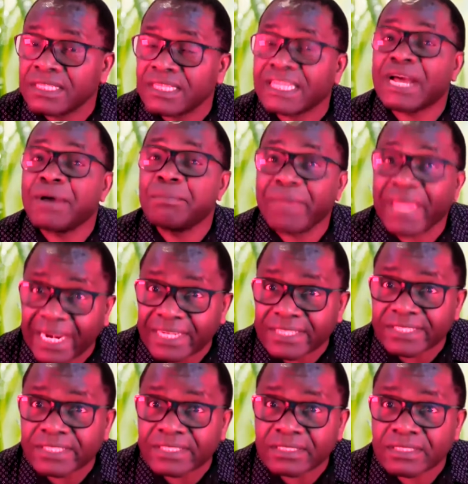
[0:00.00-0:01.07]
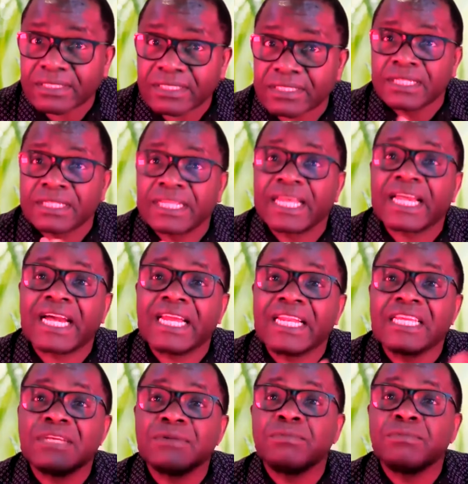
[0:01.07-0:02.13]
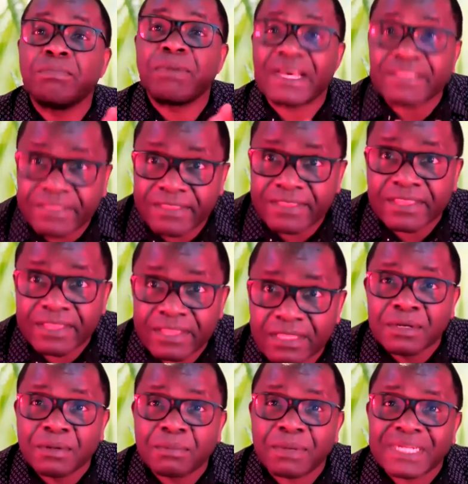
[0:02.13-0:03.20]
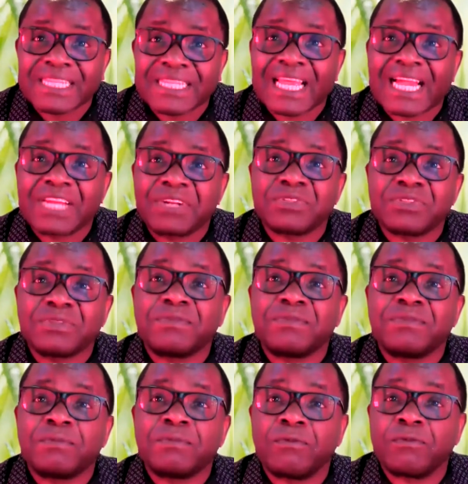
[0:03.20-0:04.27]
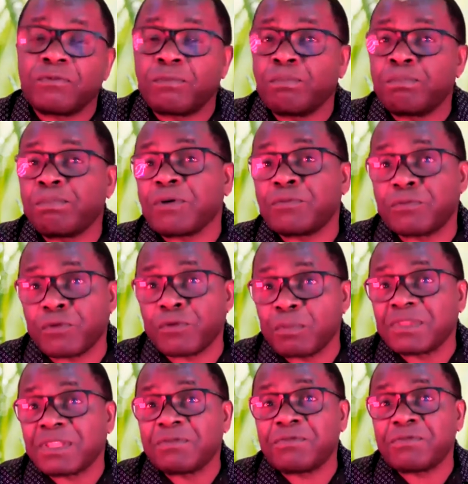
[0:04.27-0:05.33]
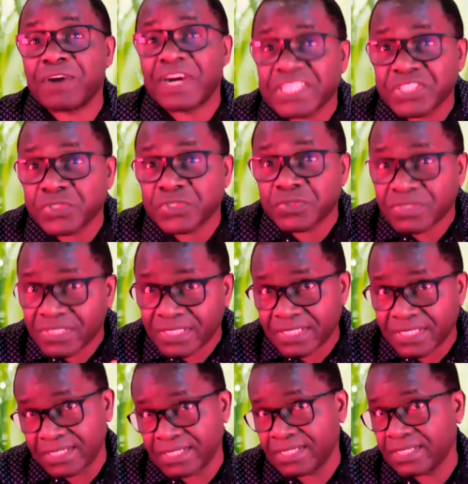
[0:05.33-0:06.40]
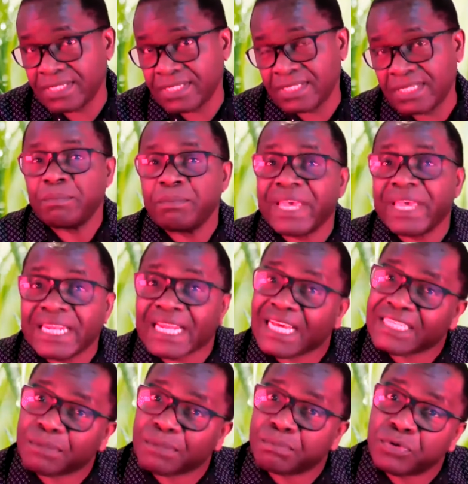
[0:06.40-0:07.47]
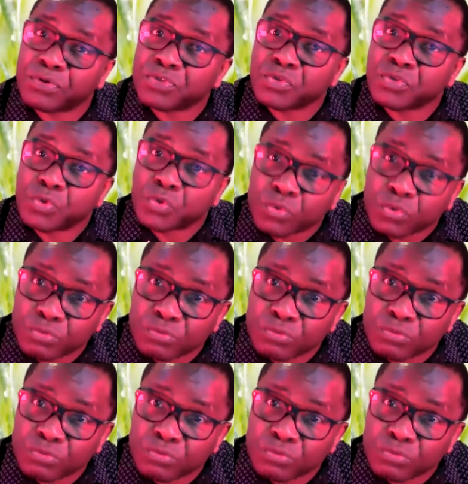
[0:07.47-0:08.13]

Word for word: They're males. They can give birth, but they cannot perform the functions men are supposed to.